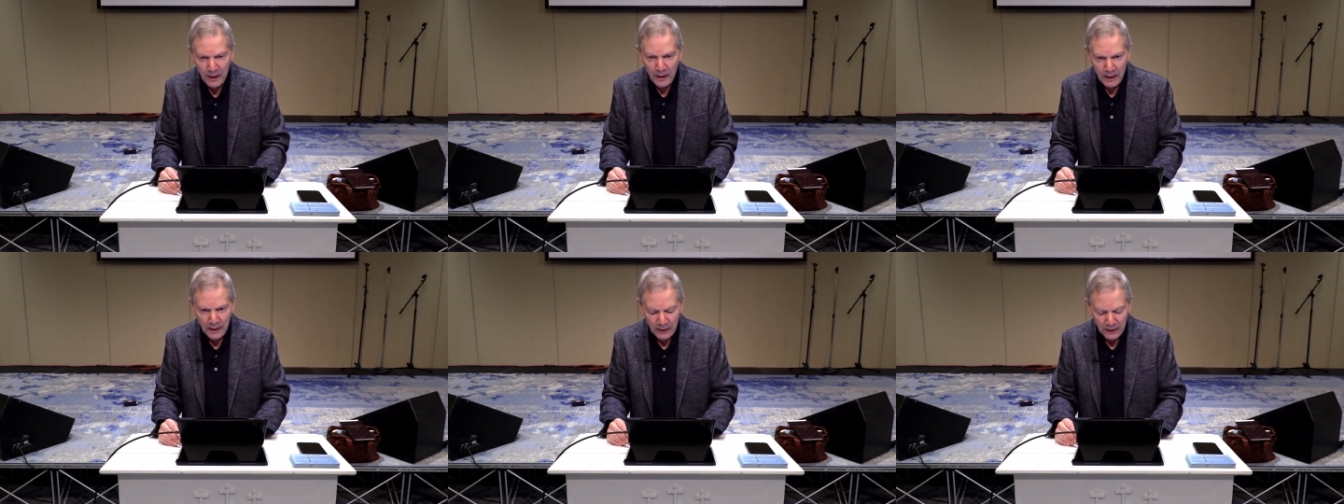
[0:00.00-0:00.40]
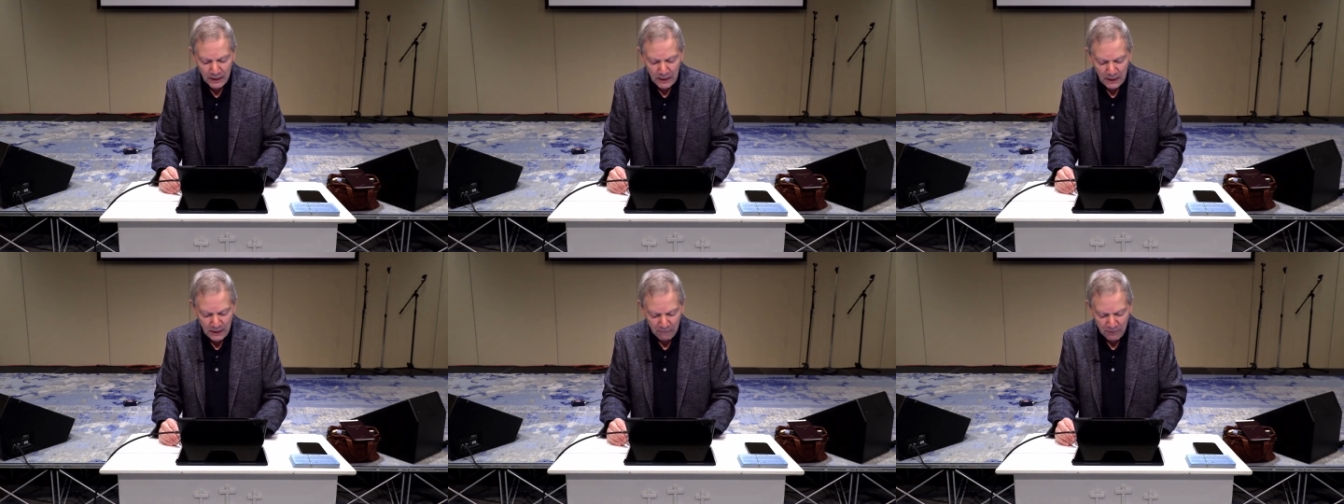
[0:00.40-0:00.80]
and I
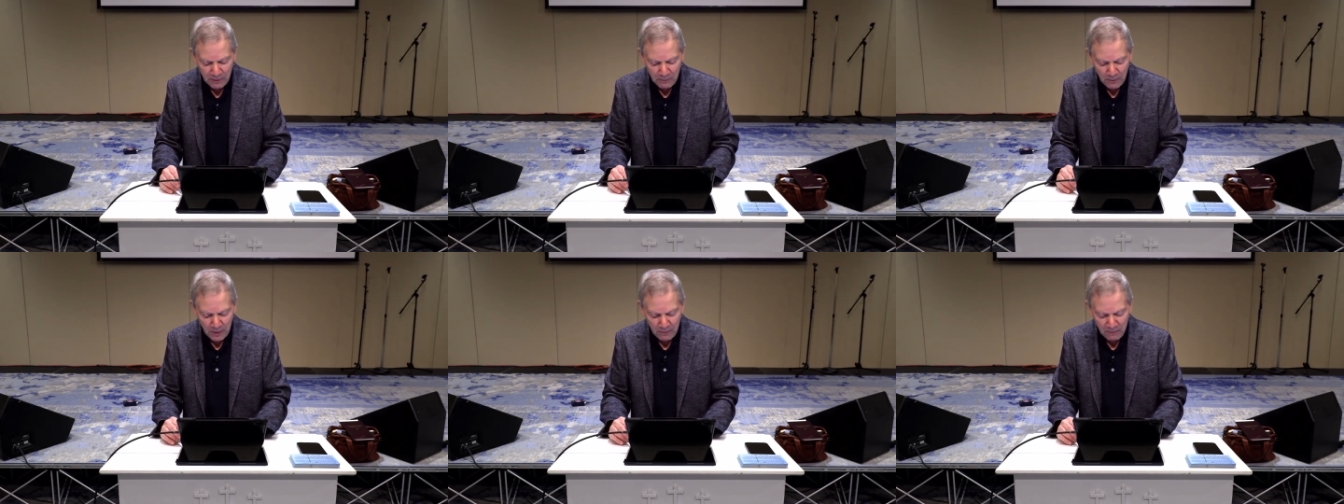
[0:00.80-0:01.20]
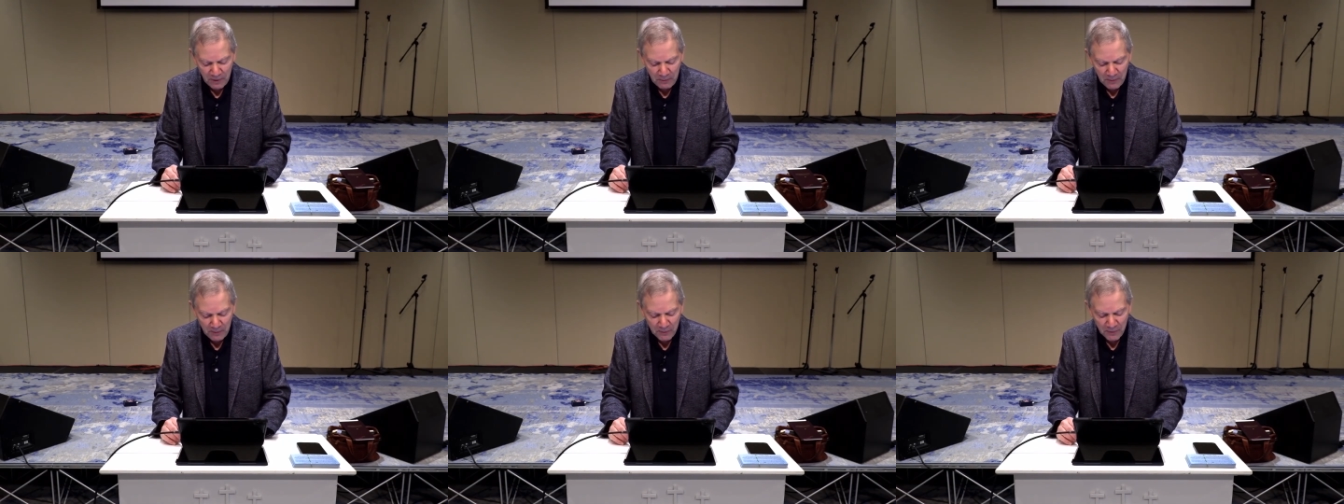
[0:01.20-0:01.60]
cannot
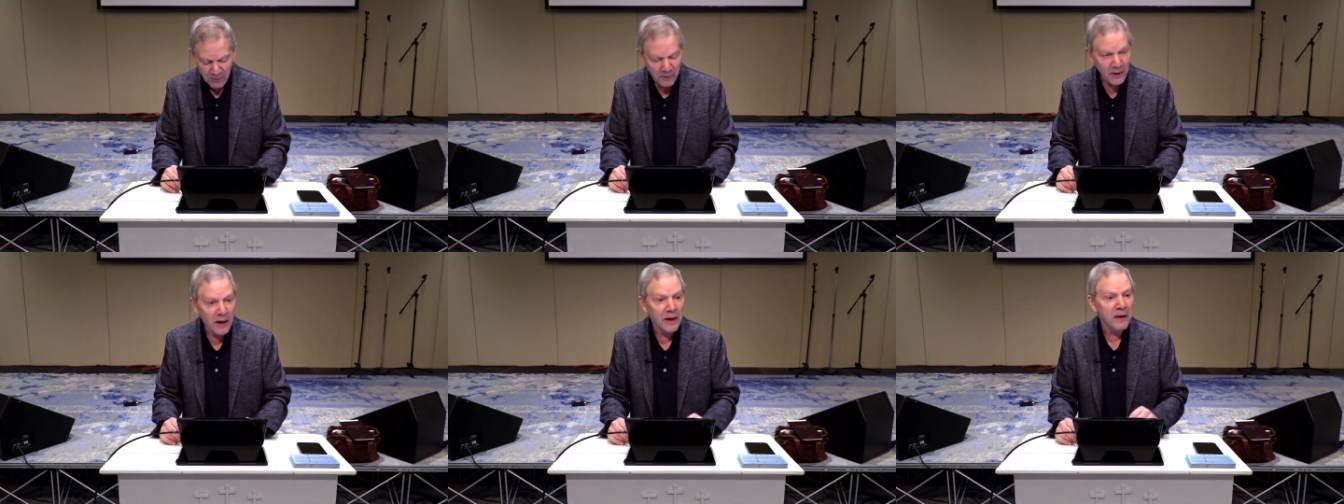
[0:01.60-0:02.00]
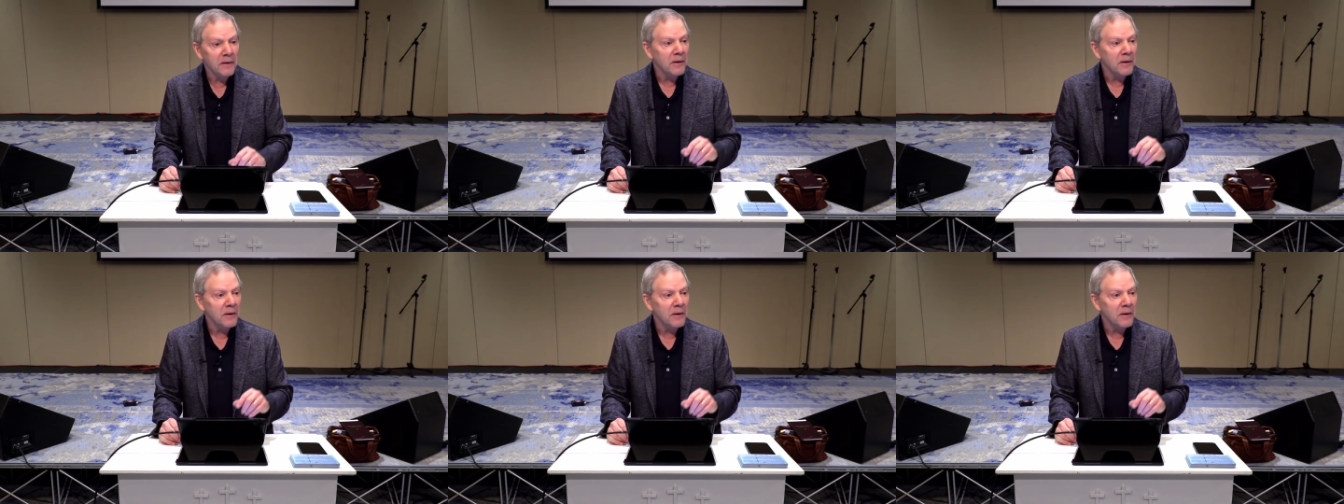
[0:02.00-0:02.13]
remember.